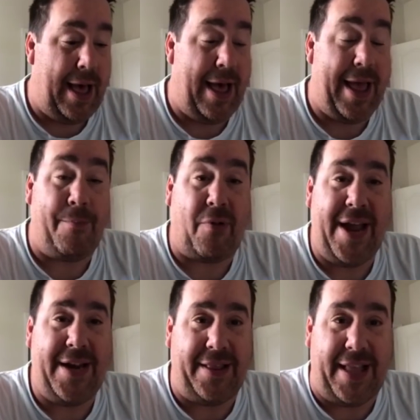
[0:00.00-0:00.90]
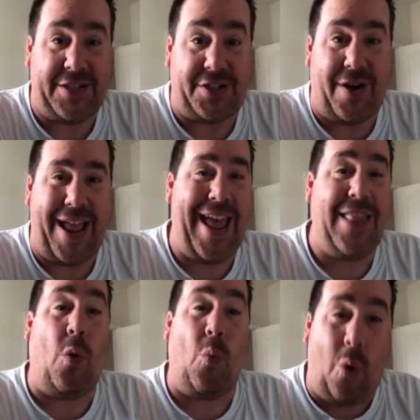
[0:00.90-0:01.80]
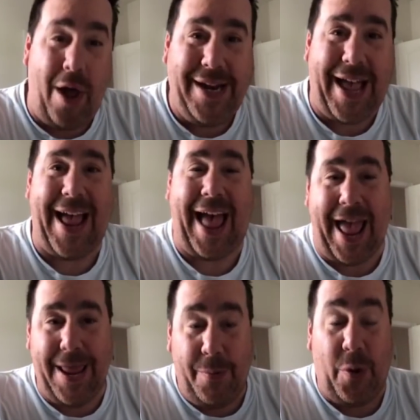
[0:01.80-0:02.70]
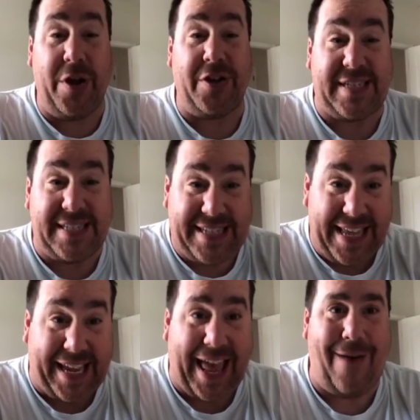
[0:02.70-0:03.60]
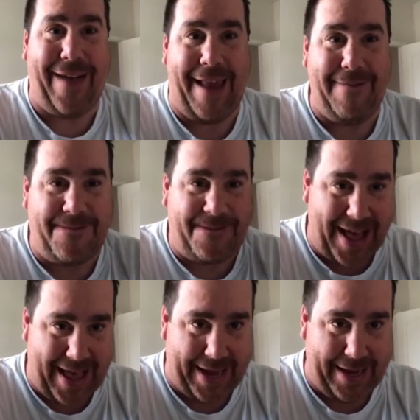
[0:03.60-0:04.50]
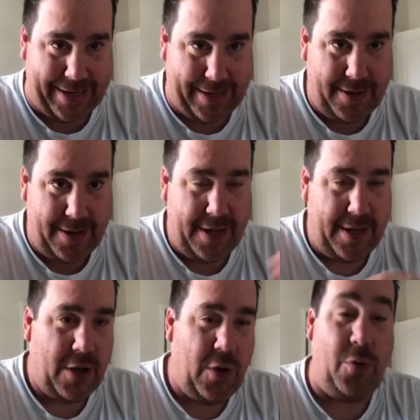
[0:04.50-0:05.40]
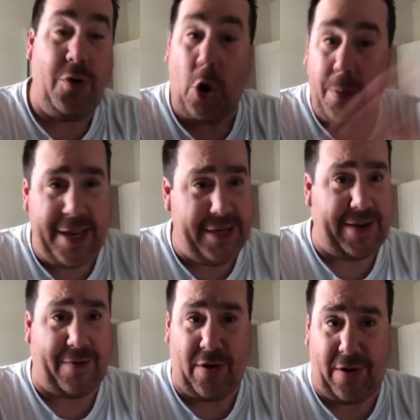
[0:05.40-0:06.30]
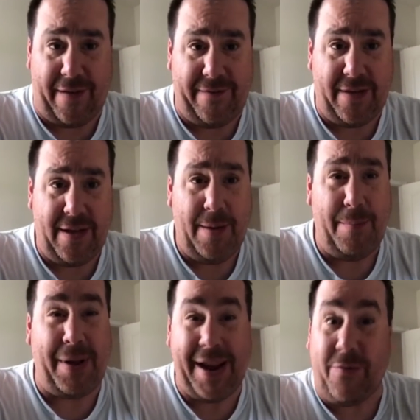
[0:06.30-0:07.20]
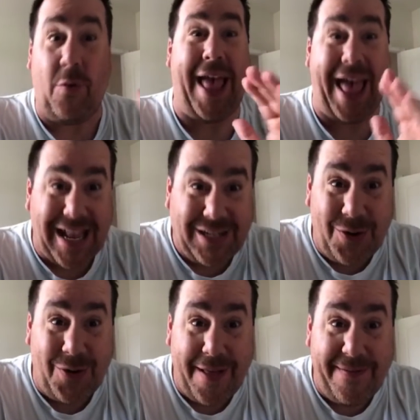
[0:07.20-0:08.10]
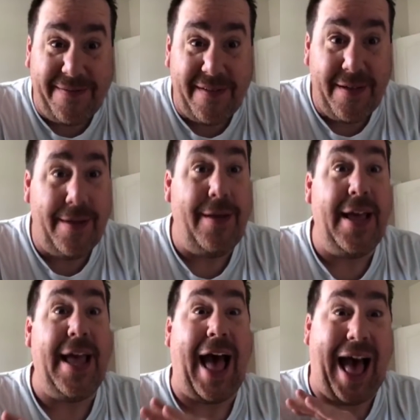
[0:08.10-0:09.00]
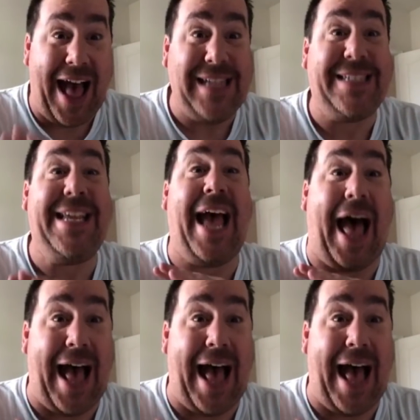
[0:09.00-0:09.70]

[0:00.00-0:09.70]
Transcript: uh, and Brandon Lester. And the one guy I am going to seek out and find who nobody has ever heard of but everyone has heard of? Ozzy